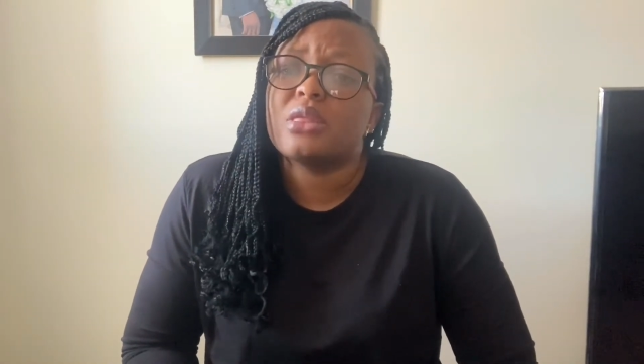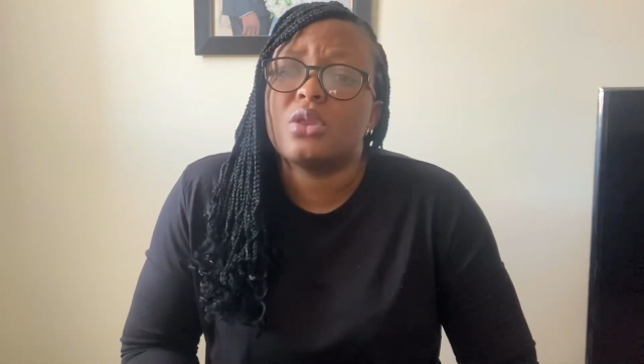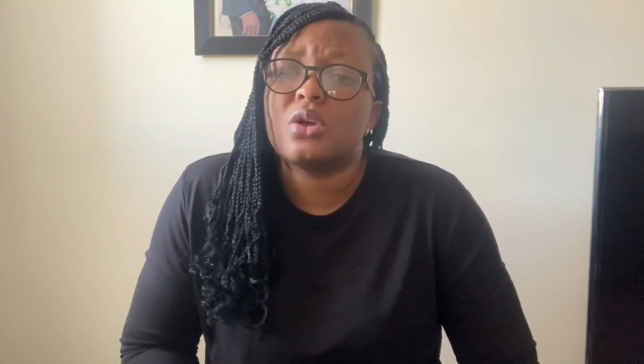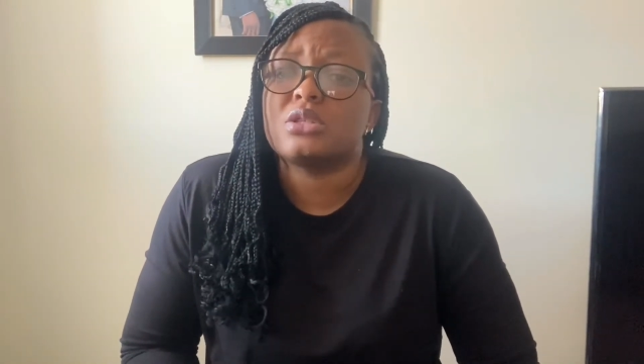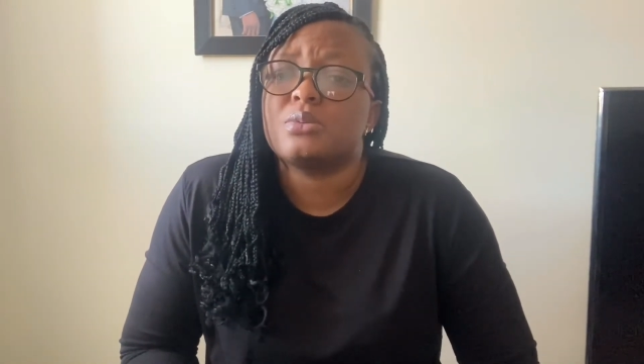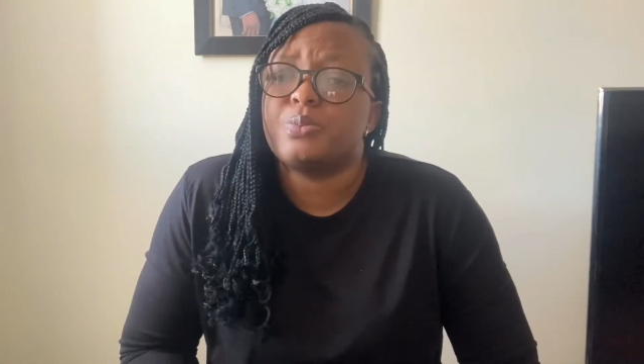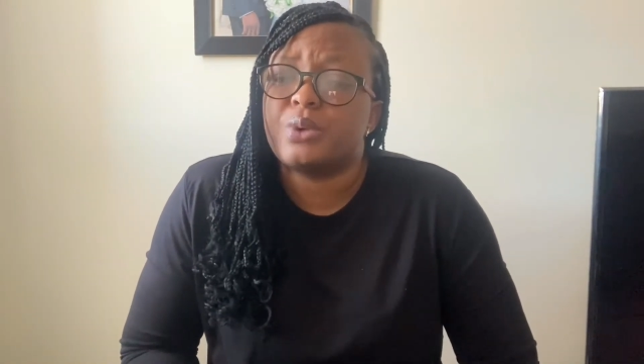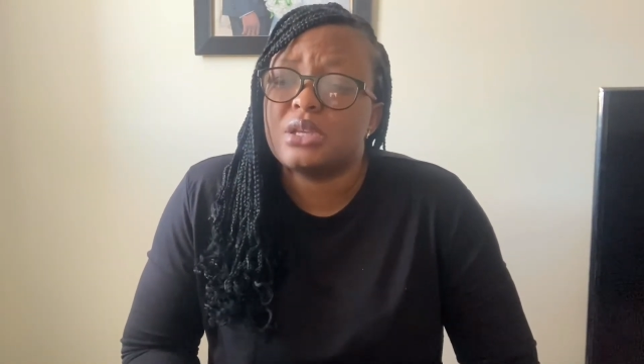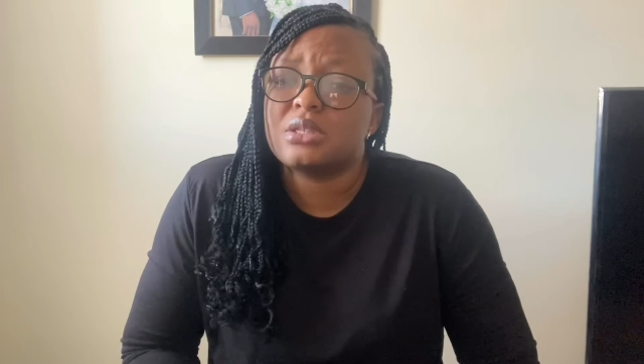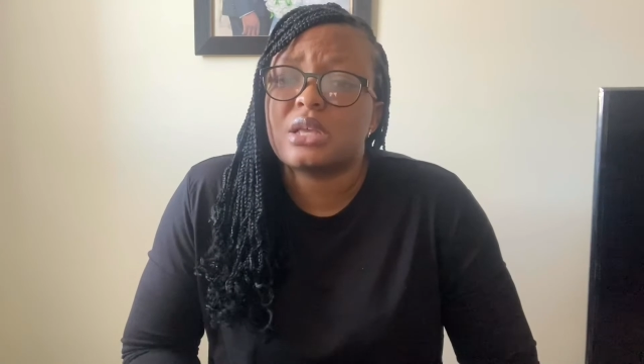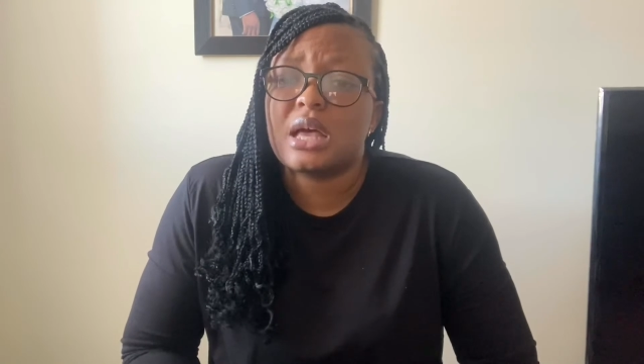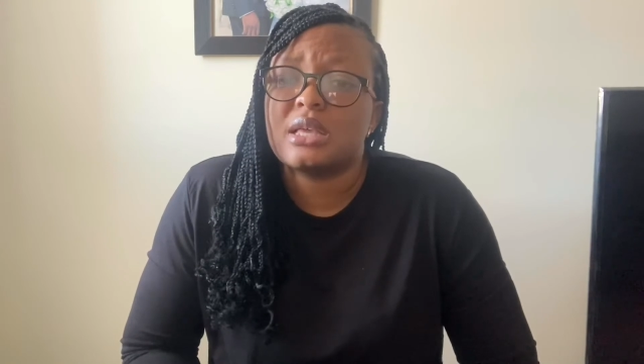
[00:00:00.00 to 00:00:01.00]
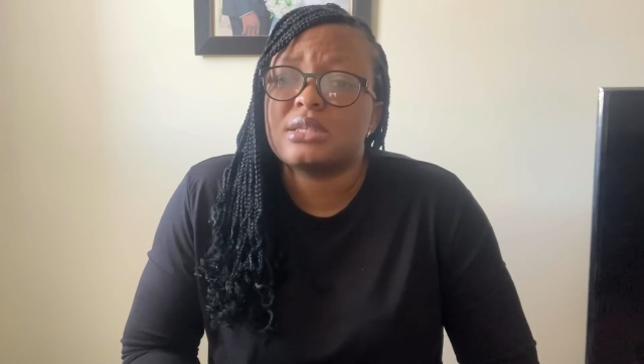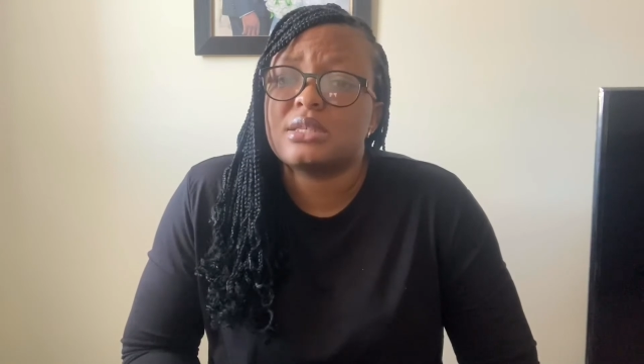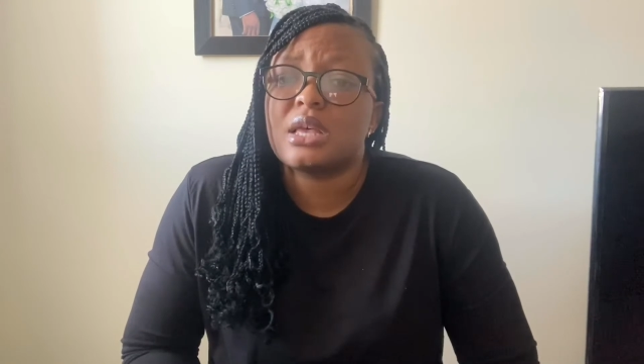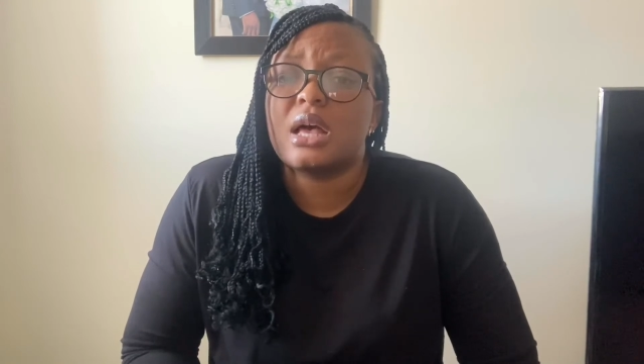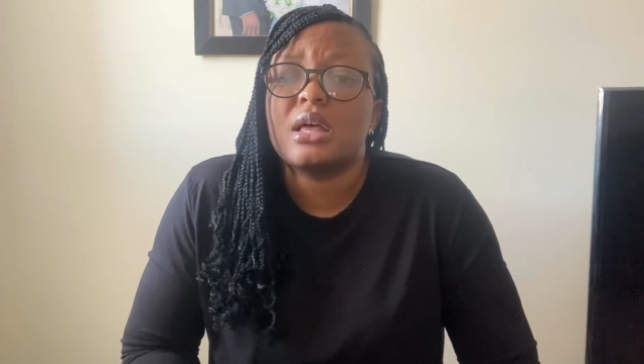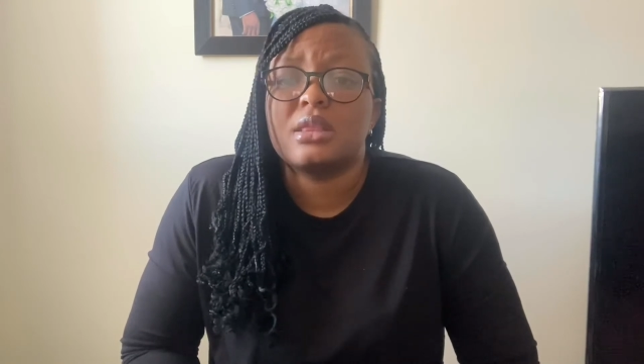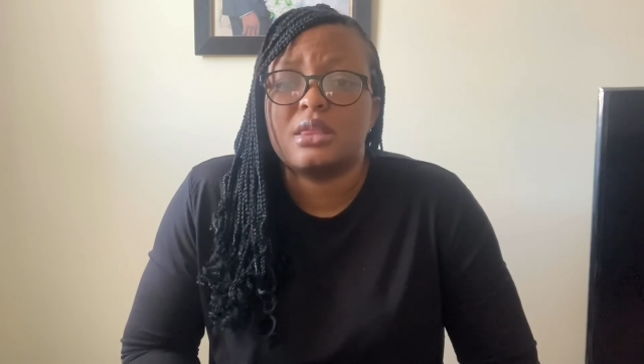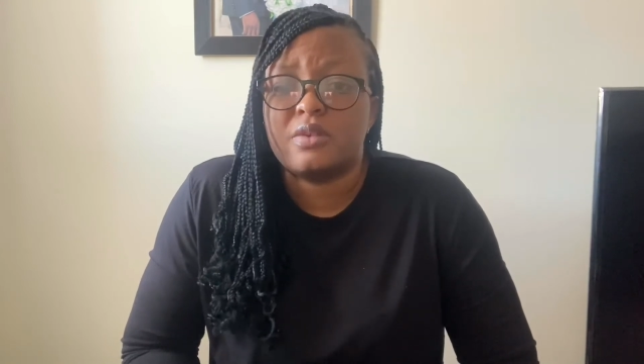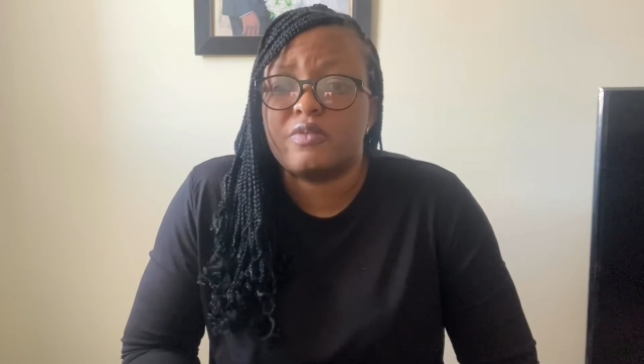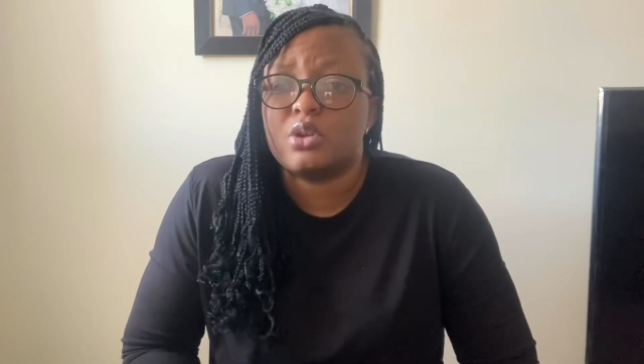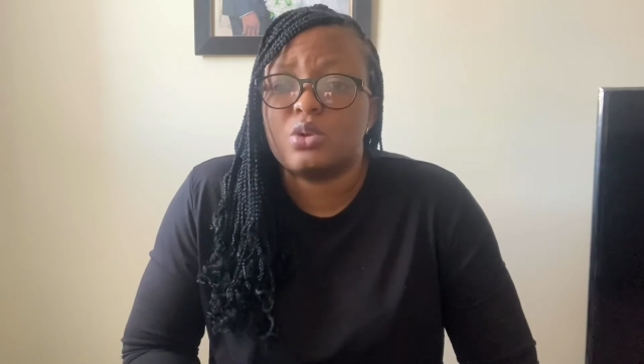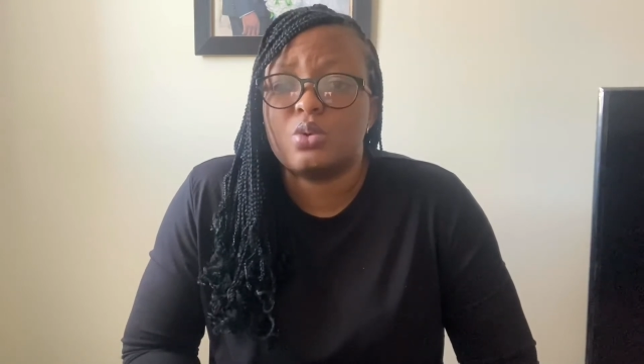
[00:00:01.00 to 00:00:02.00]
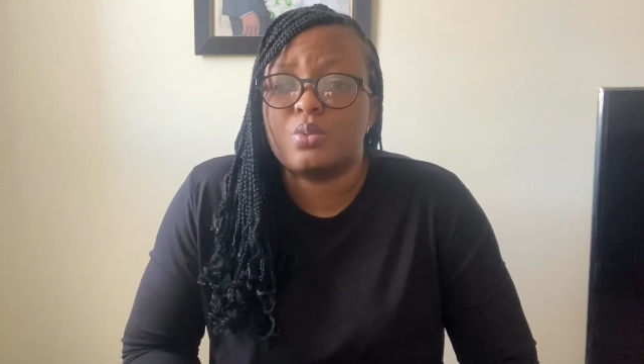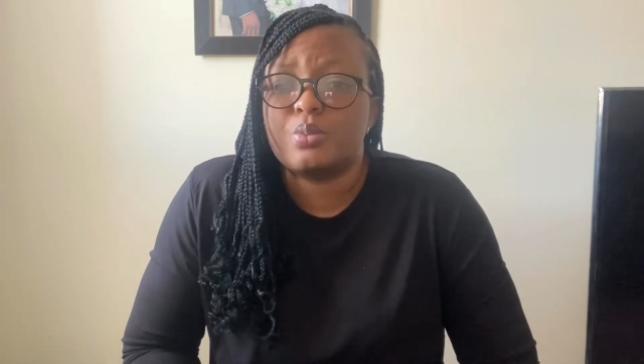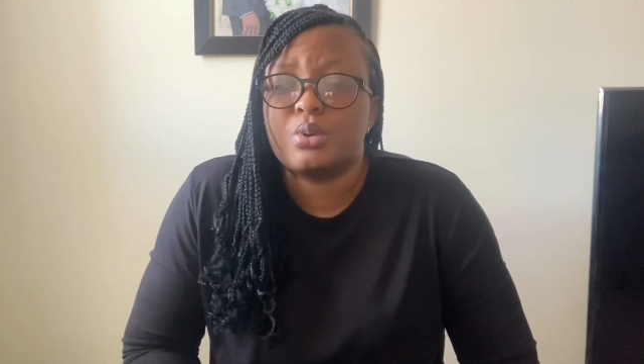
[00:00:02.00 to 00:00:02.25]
does breast cancer develop?